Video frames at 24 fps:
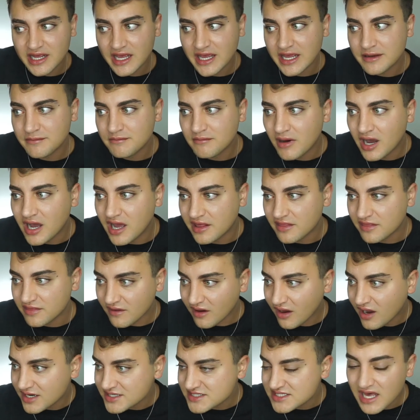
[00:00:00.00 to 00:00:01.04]
in my
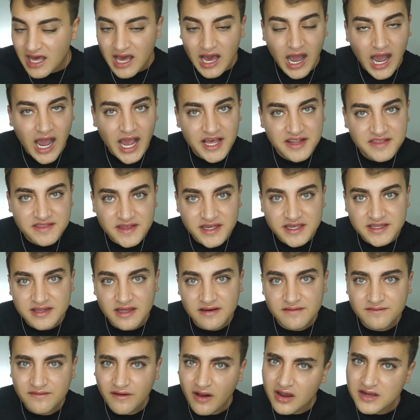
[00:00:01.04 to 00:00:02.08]
thoughts, I think
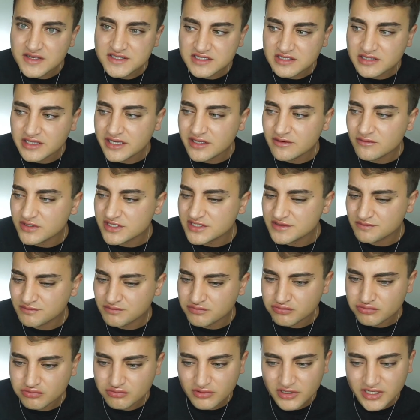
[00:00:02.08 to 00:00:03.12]
that Fox Clean was
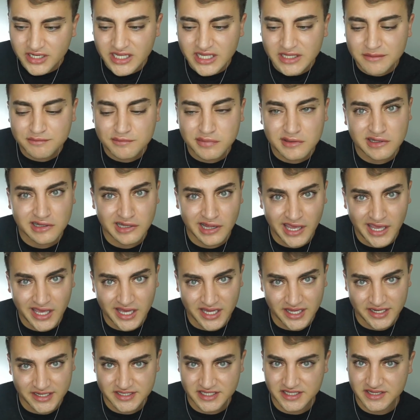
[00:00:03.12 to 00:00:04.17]
pretty
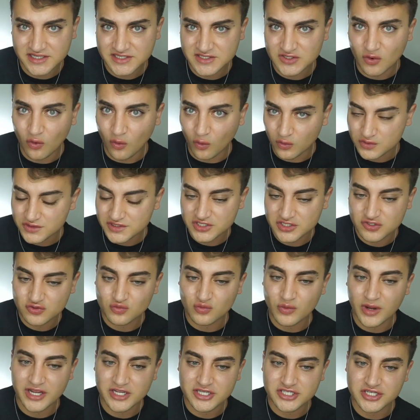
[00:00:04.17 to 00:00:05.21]
planned in this whole
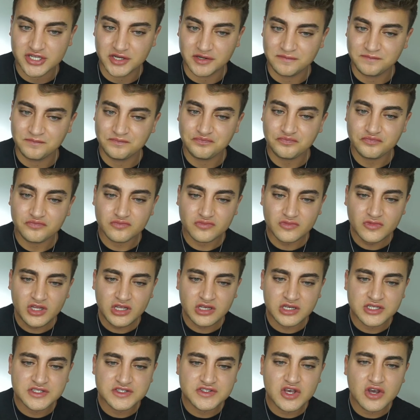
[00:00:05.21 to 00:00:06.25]
situation.
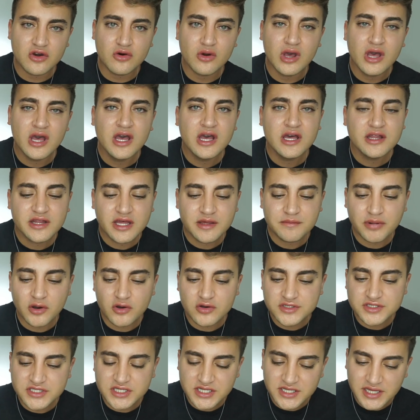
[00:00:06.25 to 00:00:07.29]
So they
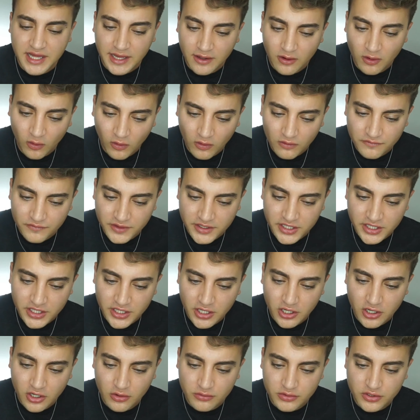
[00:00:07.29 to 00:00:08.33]
posted that whole
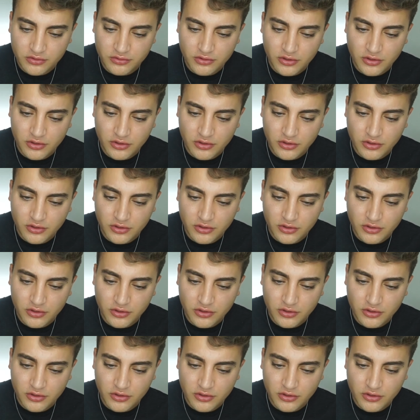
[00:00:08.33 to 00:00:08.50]
video, you